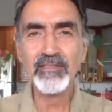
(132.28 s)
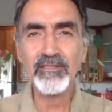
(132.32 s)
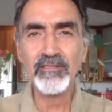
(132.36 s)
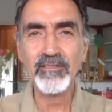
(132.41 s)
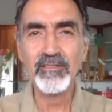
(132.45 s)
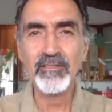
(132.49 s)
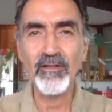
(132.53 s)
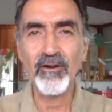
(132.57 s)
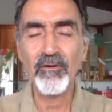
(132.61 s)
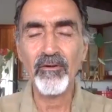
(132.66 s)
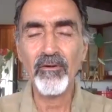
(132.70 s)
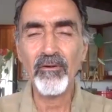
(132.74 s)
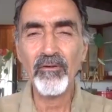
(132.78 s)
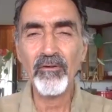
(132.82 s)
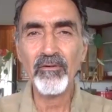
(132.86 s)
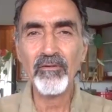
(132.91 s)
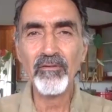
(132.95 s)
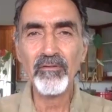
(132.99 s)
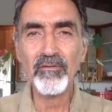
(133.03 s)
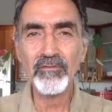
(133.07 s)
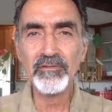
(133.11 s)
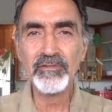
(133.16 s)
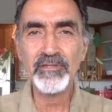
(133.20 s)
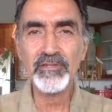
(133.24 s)
The
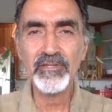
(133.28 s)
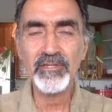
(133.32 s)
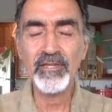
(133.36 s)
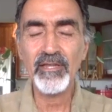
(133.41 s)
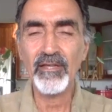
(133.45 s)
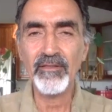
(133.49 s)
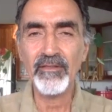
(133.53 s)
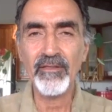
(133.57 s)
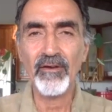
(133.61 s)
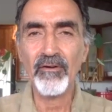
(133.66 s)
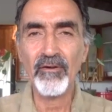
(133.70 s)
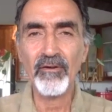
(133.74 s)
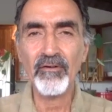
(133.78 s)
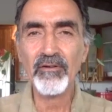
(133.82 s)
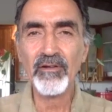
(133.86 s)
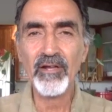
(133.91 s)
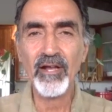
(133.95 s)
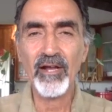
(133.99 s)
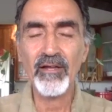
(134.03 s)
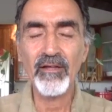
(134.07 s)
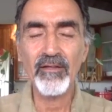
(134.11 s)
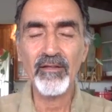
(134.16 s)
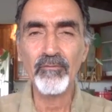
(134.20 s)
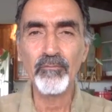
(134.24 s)
whole the whole
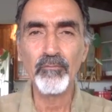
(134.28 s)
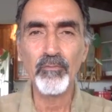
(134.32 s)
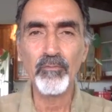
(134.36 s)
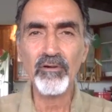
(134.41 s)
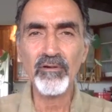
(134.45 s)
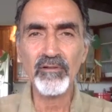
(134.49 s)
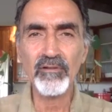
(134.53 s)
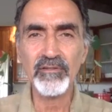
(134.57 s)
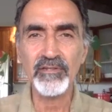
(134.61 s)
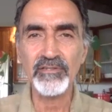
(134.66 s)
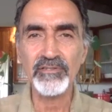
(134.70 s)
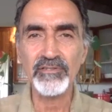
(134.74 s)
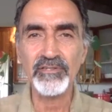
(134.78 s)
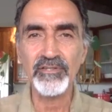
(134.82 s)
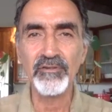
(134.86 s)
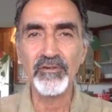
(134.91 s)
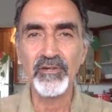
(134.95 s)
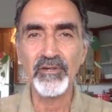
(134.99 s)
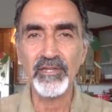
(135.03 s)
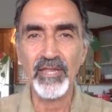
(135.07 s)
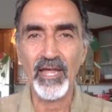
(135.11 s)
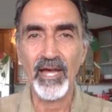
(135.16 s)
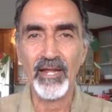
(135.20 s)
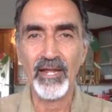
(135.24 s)
the world is doing
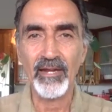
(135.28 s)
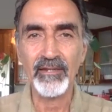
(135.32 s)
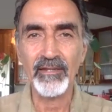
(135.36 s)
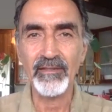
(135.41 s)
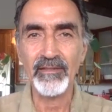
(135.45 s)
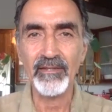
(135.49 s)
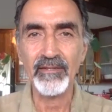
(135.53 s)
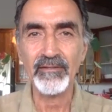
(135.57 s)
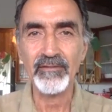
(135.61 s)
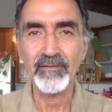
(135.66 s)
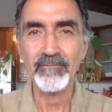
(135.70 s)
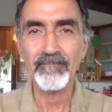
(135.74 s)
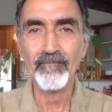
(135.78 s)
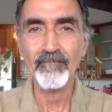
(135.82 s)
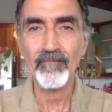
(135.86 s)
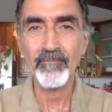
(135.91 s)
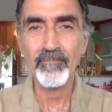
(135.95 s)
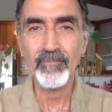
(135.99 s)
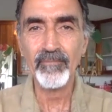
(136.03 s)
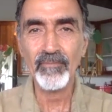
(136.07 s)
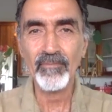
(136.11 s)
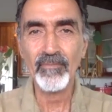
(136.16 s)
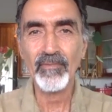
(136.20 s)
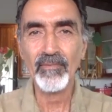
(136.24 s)
that in the
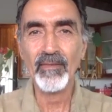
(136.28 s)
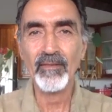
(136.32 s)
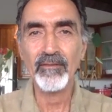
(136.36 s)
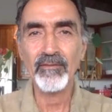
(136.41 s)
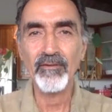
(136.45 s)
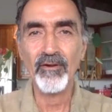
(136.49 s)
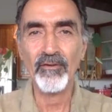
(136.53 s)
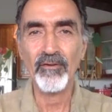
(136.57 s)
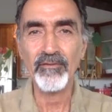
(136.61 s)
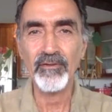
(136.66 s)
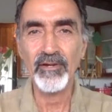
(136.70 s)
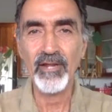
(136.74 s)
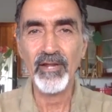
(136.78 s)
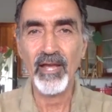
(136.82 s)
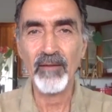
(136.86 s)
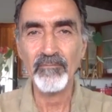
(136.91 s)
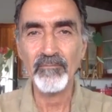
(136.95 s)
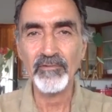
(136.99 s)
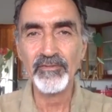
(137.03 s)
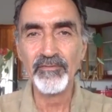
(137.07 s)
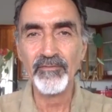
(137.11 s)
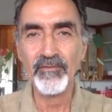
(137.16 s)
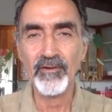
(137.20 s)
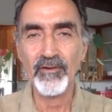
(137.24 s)
northern
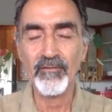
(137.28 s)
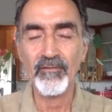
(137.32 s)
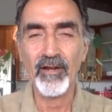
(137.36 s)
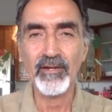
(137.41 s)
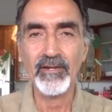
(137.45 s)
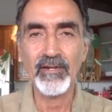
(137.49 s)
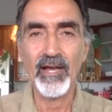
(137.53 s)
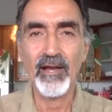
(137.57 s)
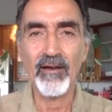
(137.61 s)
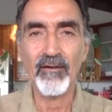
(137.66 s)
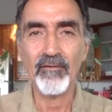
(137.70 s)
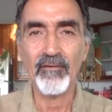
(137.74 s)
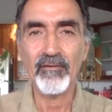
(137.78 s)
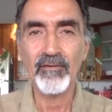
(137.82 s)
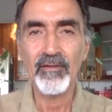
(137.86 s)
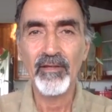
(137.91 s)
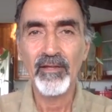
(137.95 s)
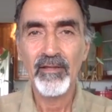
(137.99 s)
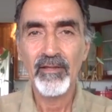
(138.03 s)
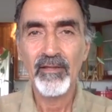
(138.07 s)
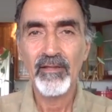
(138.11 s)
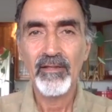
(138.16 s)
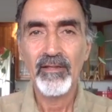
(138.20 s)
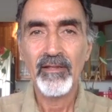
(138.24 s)
hemisphere right now
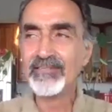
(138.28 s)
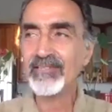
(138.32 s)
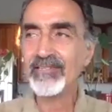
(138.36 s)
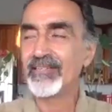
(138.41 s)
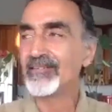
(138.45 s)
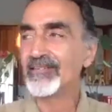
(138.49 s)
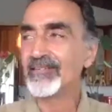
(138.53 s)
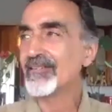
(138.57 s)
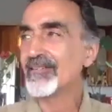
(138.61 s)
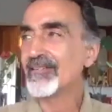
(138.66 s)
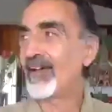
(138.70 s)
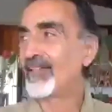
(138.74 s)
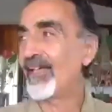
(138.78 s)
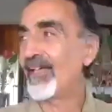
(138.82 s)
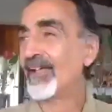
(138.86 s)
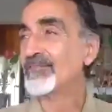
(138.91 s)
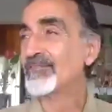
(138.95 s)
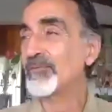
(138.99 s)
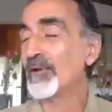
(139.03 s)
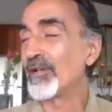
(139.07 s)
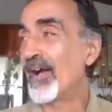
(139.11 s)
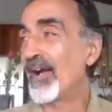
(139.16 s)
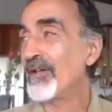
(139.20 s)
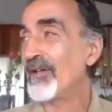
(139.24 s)
that's what I'm
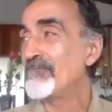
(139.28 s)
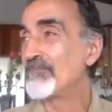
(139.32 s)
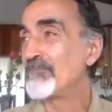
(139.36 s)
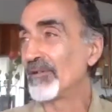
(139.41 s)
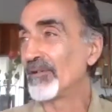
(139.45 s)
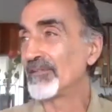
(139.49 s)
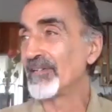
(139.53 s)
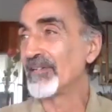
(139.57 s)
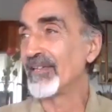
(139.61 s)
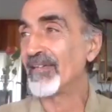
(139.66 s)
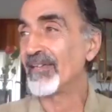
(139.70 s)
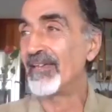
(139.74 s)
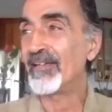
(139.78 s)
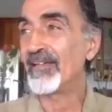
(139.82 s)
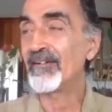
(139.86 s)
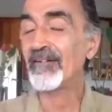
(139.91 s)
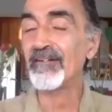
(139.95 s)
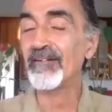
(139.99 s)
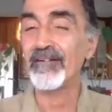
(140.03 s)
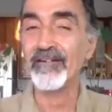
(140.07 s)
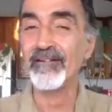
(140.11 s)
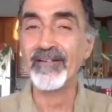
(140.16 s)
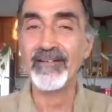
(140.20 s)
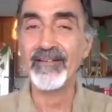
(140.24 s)
building here
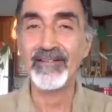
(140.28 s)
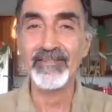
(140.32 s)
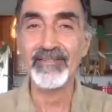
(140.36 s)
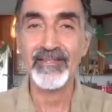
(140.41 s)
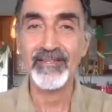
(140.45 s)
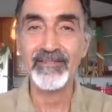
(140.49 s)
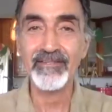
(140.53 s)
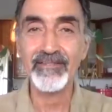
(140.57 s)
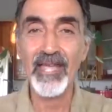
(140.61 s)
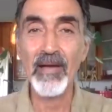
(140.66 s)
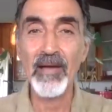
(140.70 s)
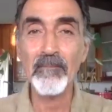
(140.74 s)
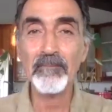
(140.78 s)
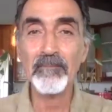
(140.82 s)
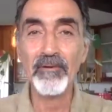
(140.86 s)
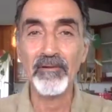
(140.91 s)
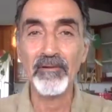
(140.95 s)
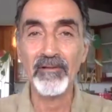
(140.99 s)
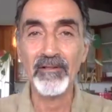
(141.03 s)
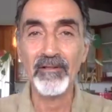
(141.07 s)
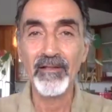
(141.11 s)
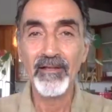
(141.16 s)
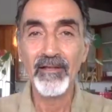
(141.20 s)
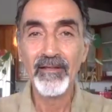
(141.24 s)
is a temple
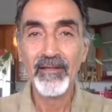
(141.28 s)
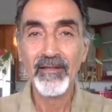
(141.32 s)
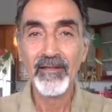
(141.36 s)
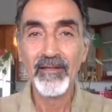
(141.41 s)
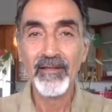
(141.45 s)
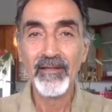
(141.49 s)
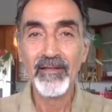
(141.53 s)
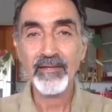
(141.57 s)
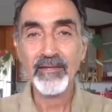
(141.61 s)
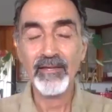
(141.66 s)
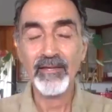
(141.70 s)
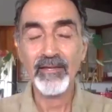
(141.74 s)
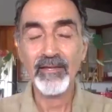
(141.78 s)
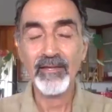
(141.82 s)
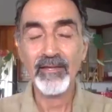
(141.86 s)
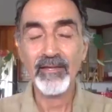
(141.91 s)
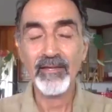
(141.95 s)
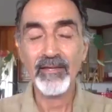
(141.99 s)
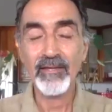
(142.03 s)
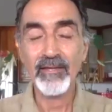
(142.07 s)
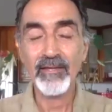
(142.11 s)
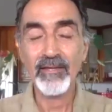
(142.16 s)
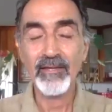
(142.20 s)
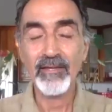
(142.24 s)
where I can
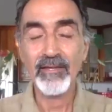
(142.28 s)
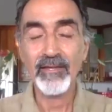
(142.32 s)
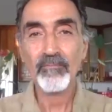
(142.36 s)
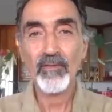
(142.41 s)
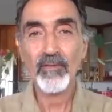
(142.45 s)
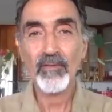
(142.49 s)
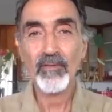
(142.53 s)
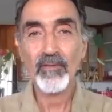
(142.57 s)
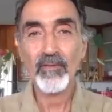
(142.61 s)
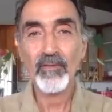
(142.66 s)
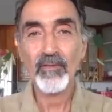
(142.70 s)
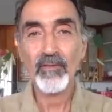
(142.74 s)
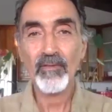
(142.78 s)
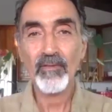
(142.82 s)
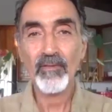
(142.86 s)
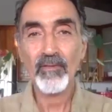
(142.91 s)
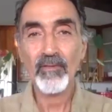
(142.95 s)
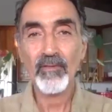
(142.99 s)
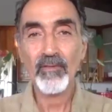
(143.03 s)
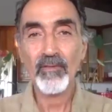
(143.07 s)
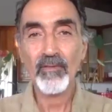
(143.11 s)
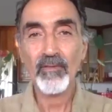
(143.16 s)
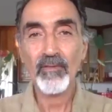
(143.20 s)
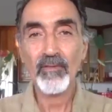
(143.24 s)

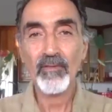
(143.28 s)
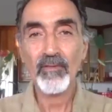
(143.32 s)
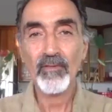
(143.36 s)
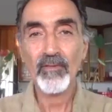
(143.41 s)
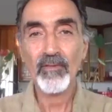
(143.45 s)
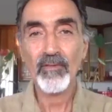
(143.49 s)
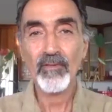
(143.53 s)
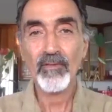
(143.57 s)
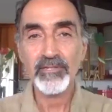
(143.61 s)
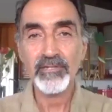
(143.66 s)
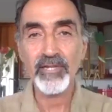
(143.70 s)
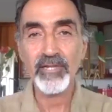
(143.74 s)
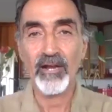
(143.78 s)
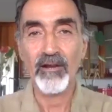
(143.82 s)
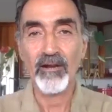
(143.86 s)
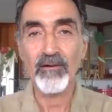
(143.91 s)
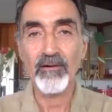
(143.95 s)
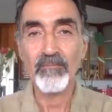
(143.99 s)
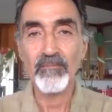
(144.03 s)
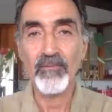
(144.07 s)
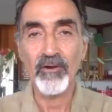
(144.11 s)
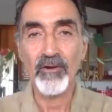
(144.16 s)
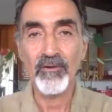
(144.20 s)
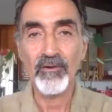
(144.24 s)
host
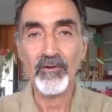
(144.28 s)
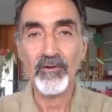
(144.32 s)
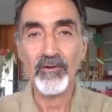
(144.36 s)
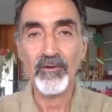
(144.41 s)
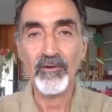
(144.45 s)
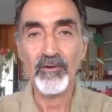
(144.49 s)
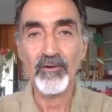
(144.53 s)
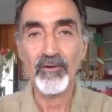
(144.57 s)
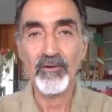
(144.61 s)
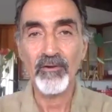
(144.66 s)
ceremony.